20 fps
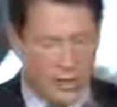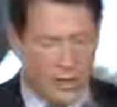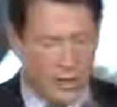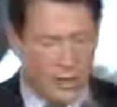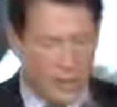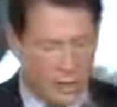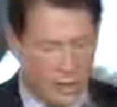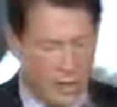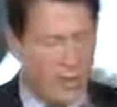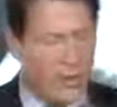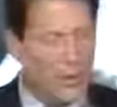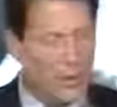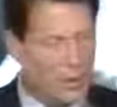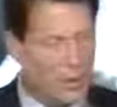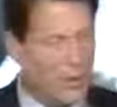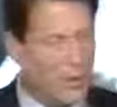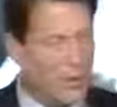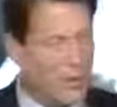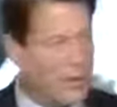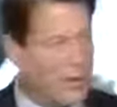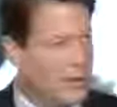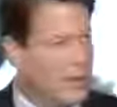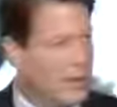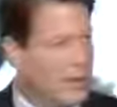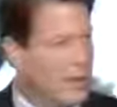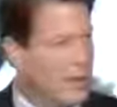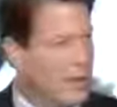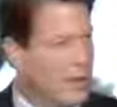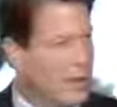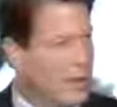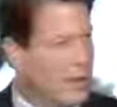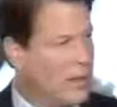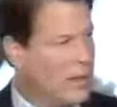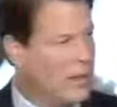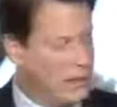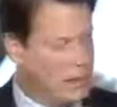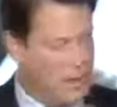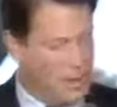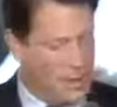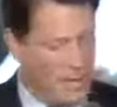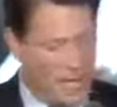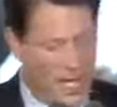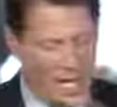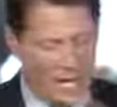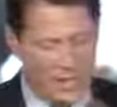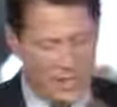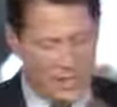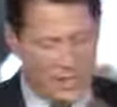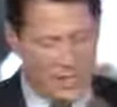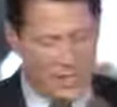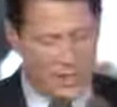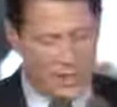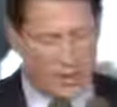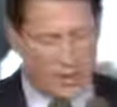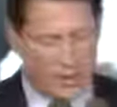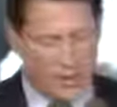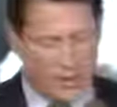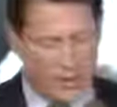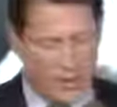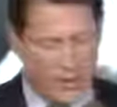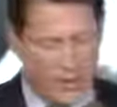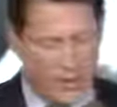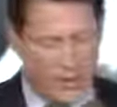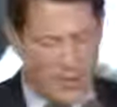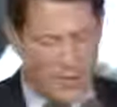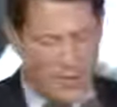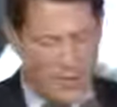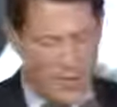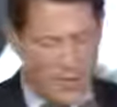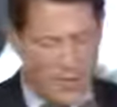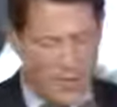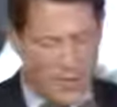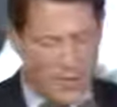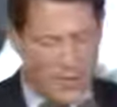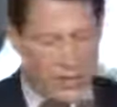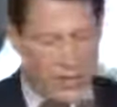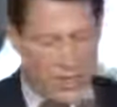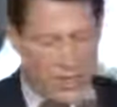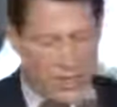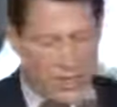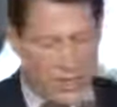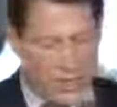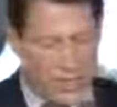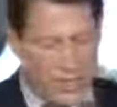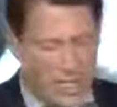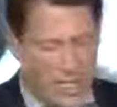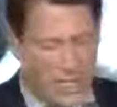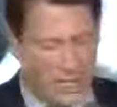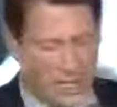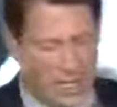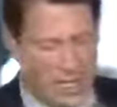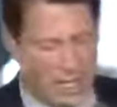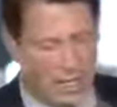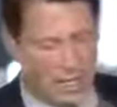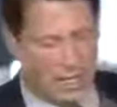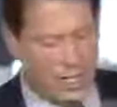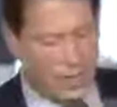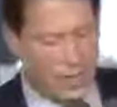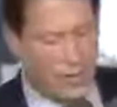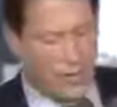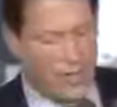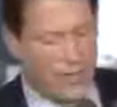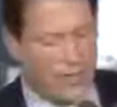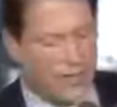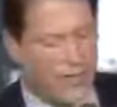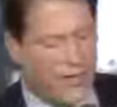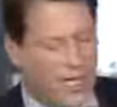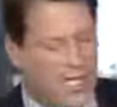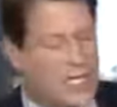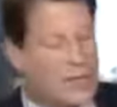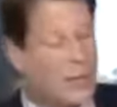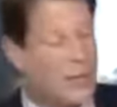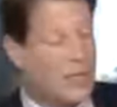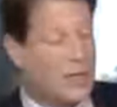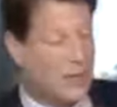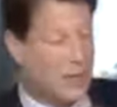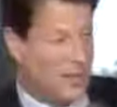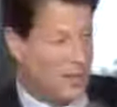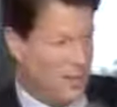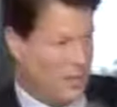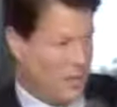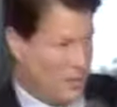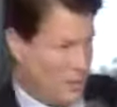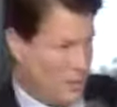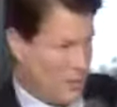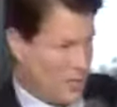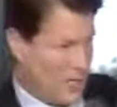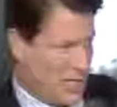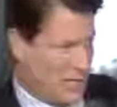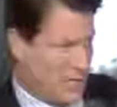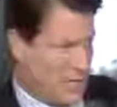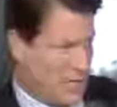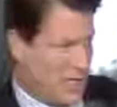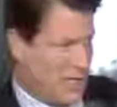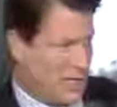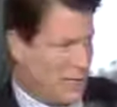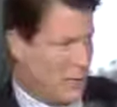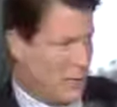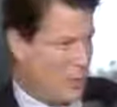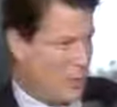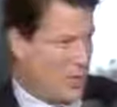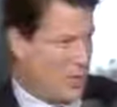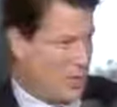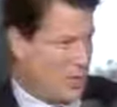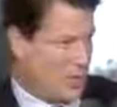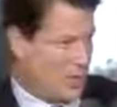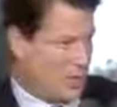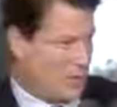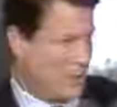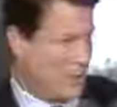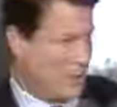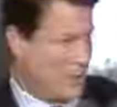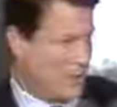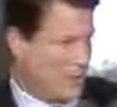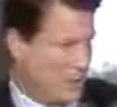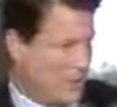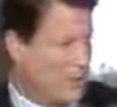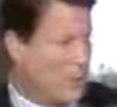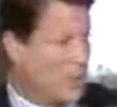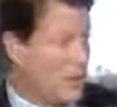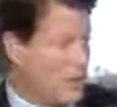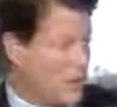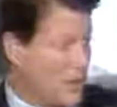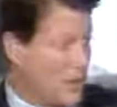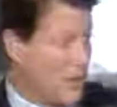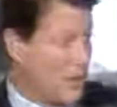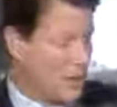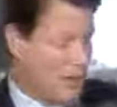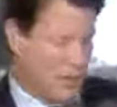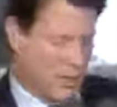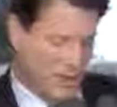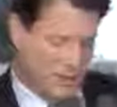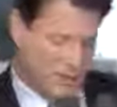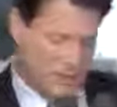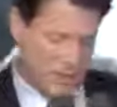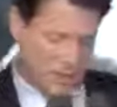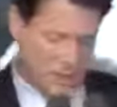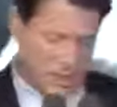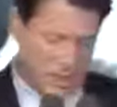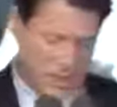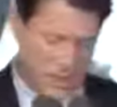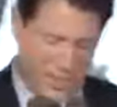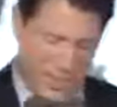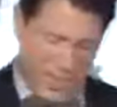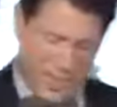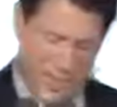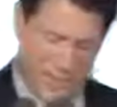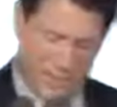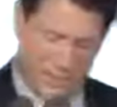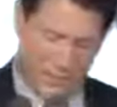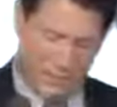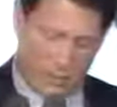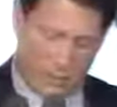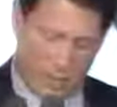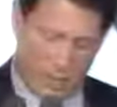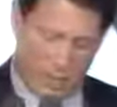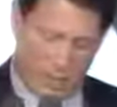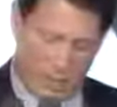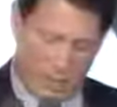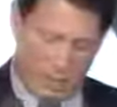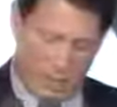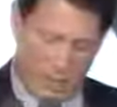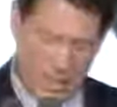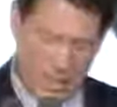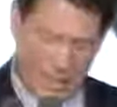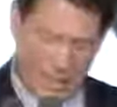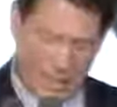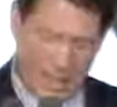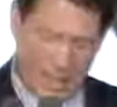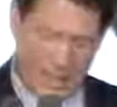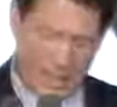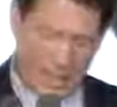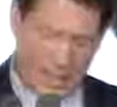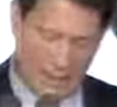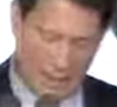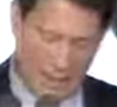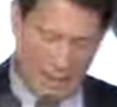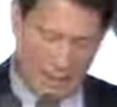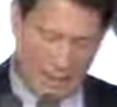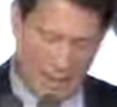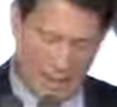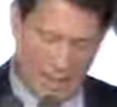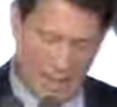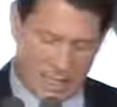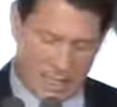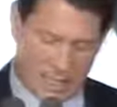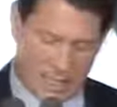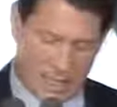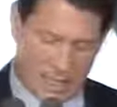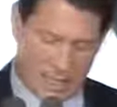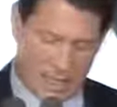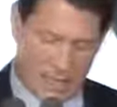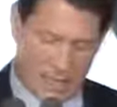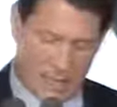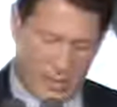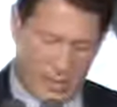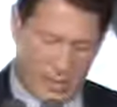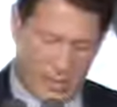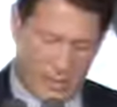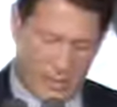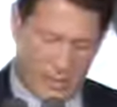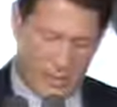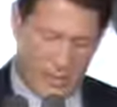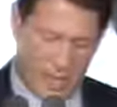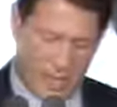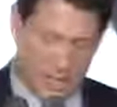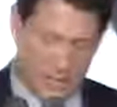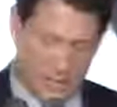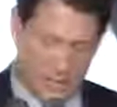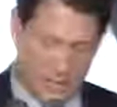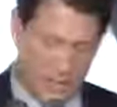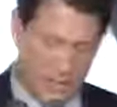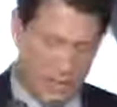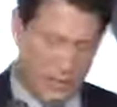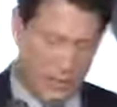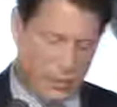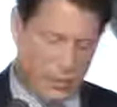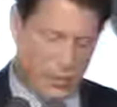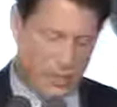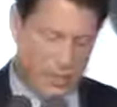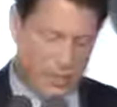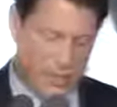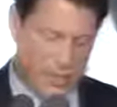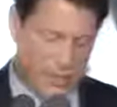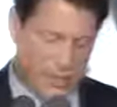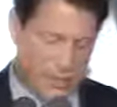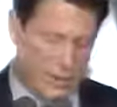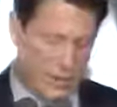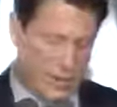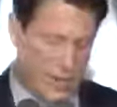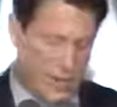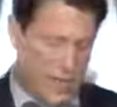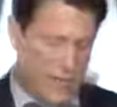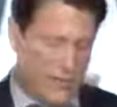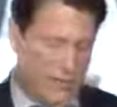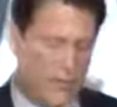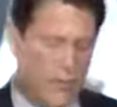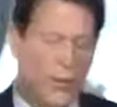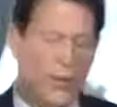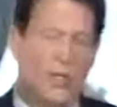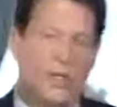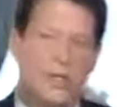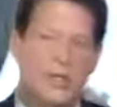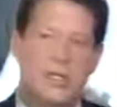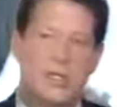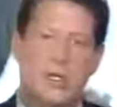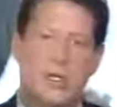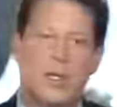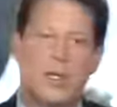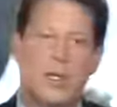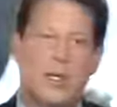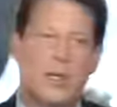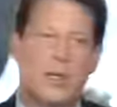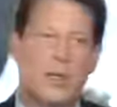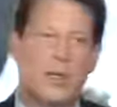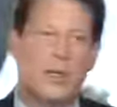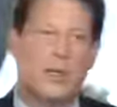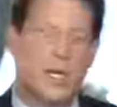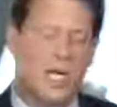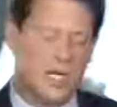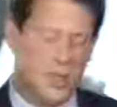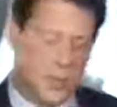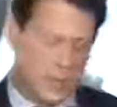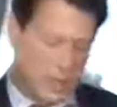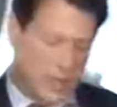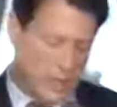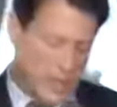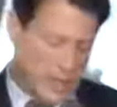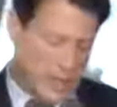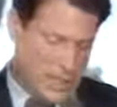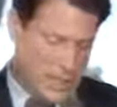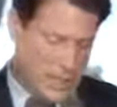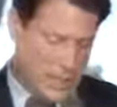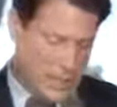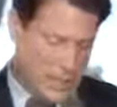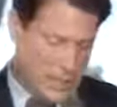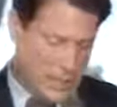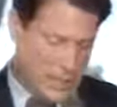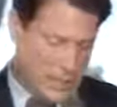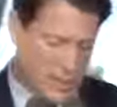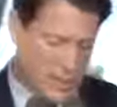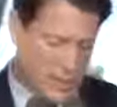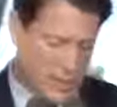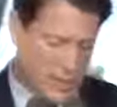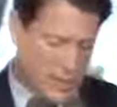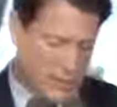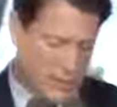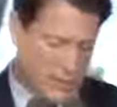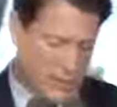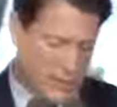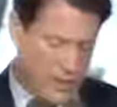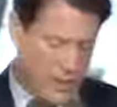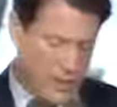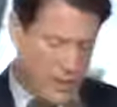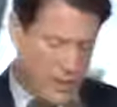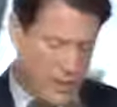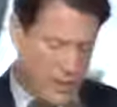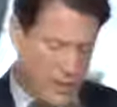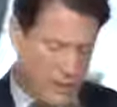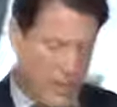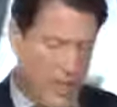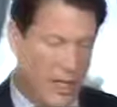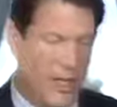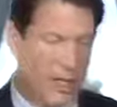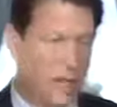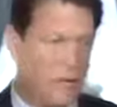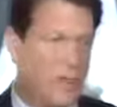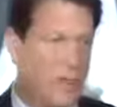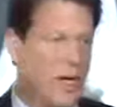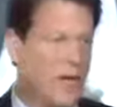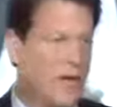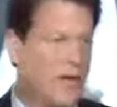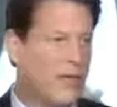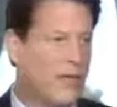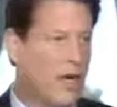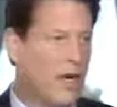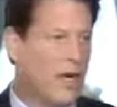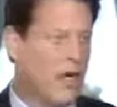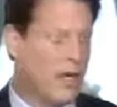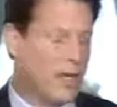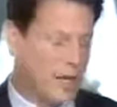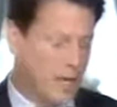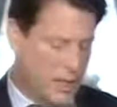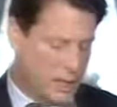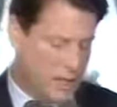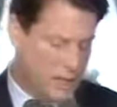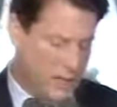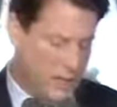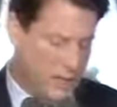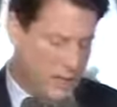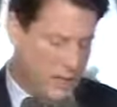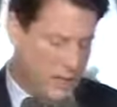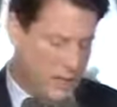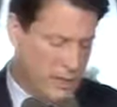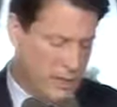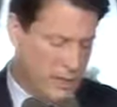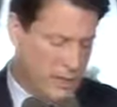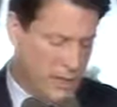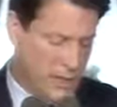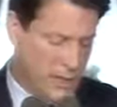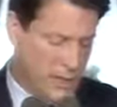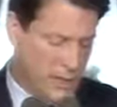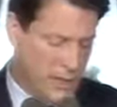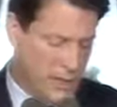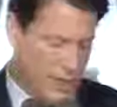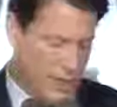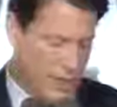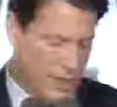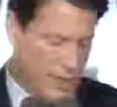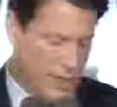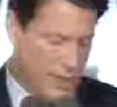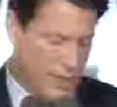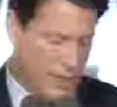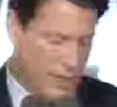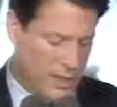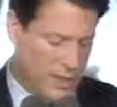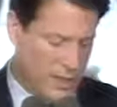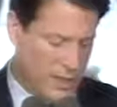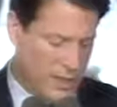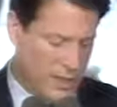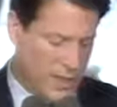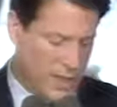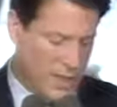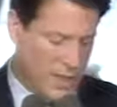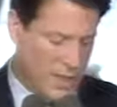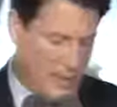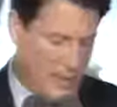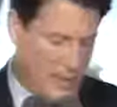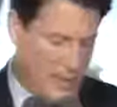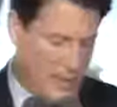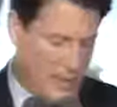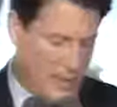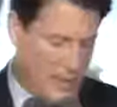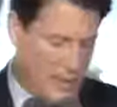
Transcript: include some items from the administration's Technology Reinvestment Project, which will give particular emphasis to California. And today's announcement is going to be even better news for the Southern Californians who desperately need and deserve the help of our country during these difficult times.